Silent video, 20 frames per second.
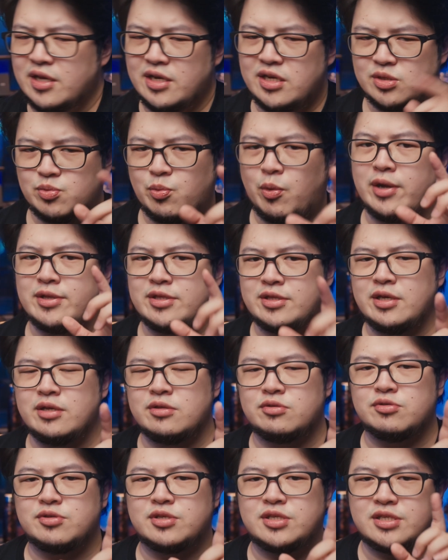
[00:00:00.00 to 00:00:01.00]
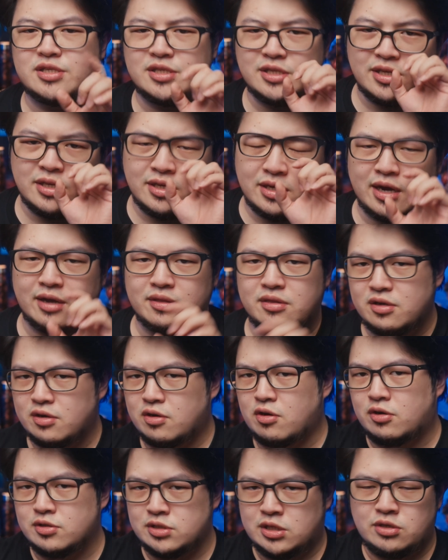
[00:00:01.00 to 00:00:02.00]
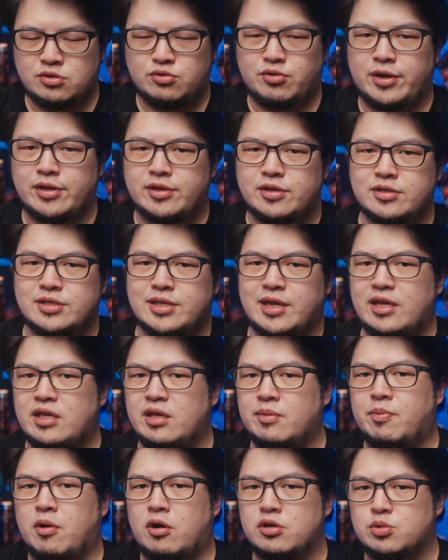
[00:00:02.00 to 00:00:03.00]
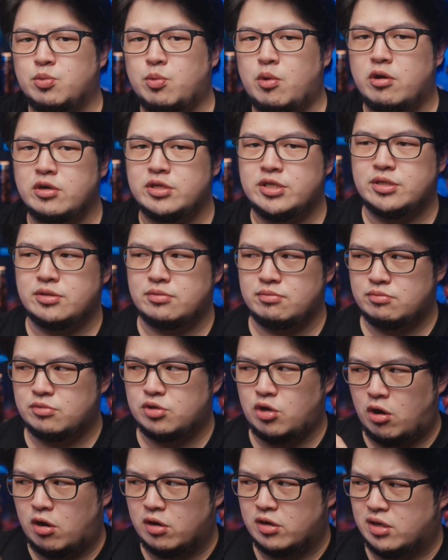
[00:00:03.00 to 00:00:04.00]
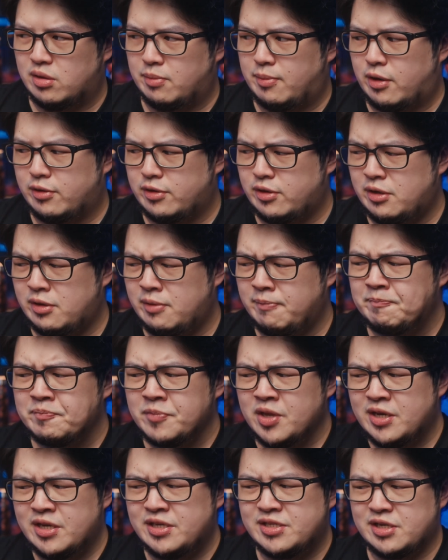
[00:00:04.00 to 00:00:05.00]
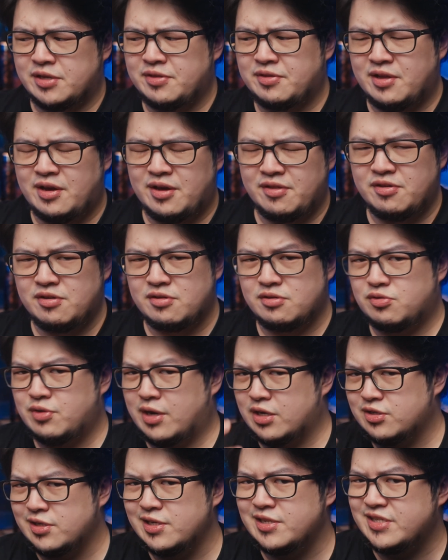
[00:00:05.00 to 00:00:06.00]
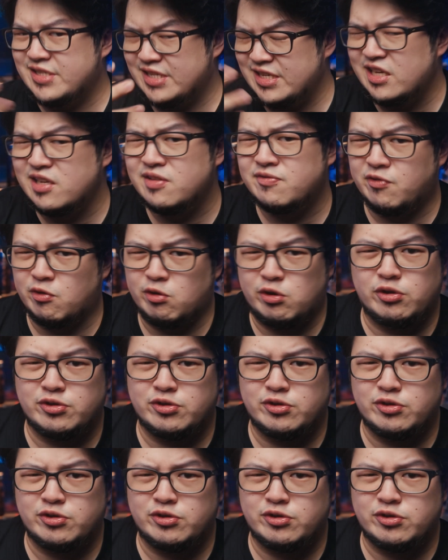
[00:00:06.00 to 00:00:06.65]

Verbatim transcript: It is one thing to see other content creators like EposVox talk about it, it's another to actually see it for